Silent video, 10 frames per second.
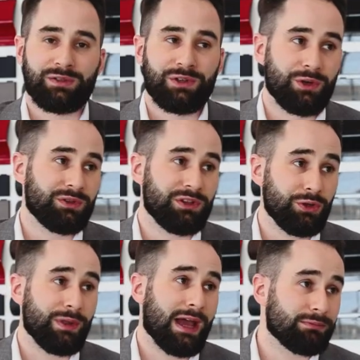for you to
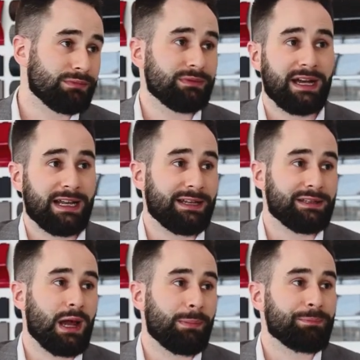do that at any
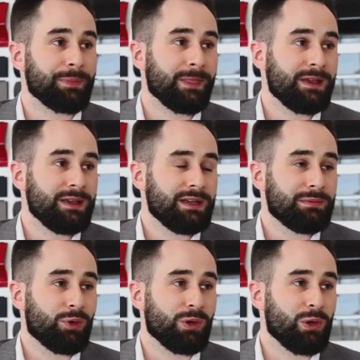time.
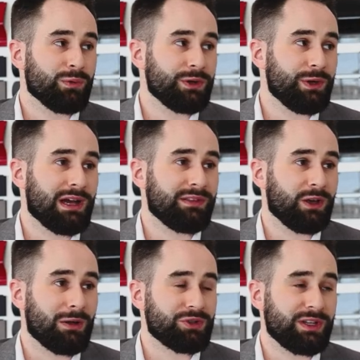Moreover, you have the
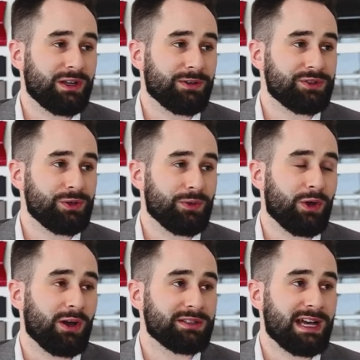option here to
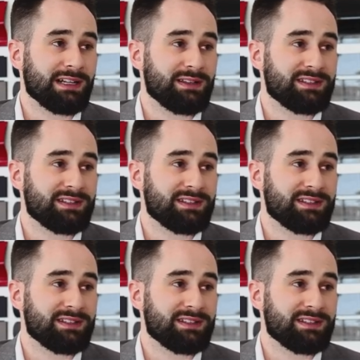contact the